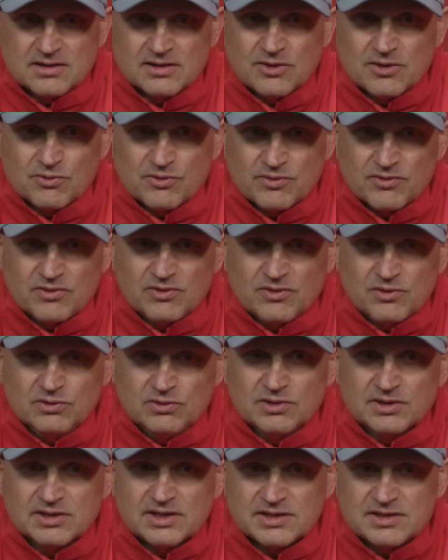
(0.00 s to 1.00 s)
You know, you
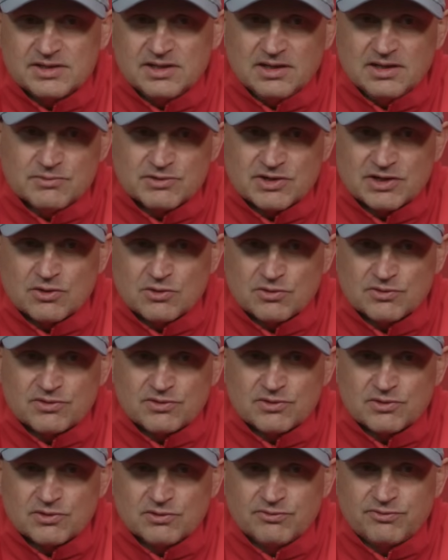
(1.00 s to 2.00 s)
look at teams that go
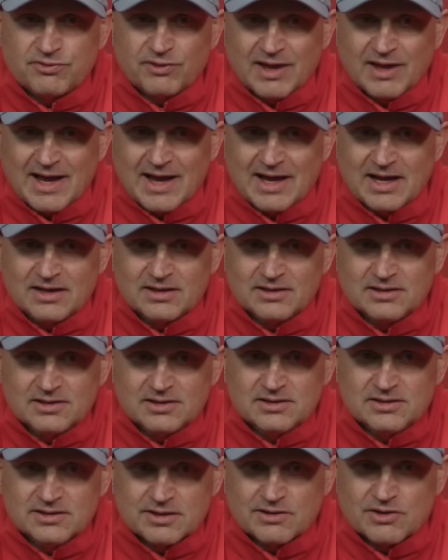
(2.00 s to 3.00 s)
through flat
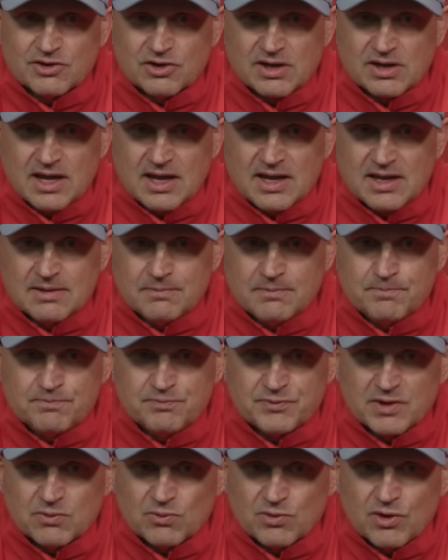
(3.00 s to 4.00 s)
in their
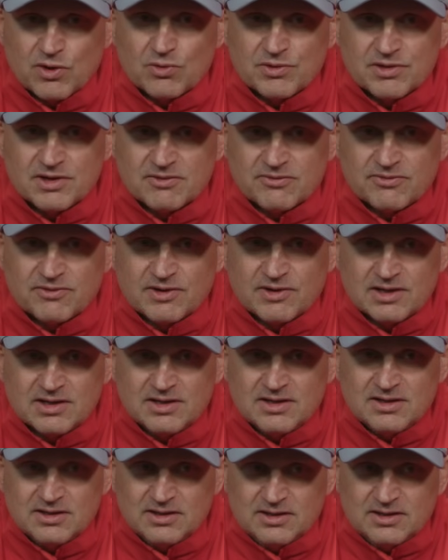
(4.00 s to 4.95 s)
game, and we're no different.